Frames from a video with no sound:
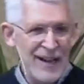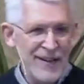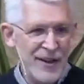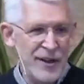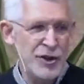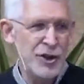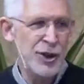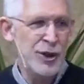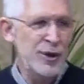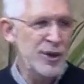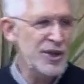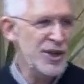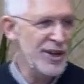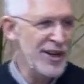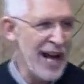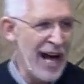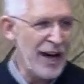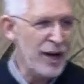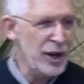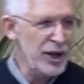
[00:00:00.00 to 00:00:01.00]
The Jews are
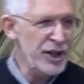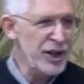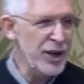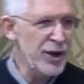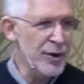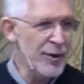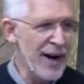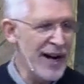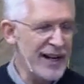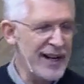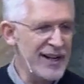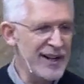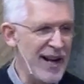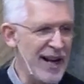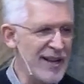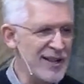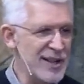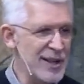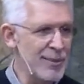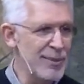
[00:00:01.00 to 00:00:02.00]
not only going to
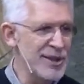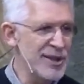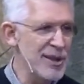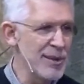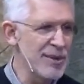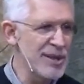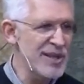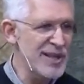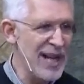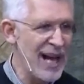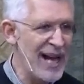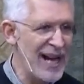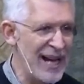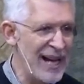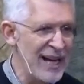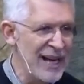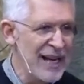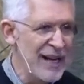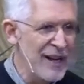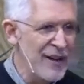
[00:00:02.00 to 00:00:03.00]
recognize him as the
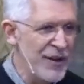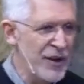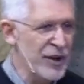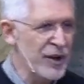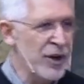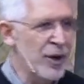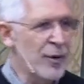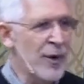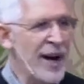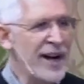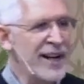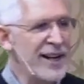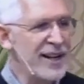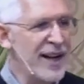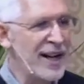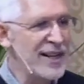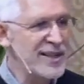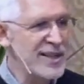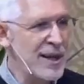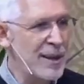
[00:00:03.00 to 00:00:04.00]
Messiah, they're going to
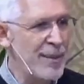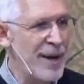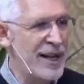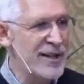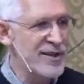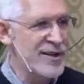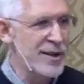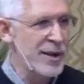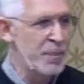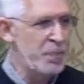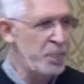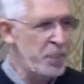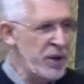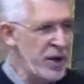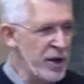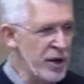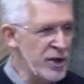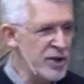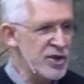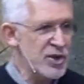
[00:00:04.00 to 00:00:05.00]
recognize him as the
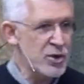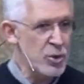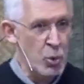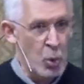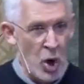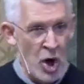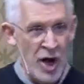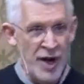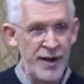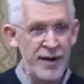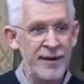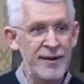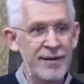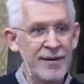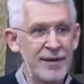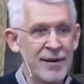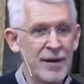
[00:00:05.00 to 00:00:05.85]
pierced one,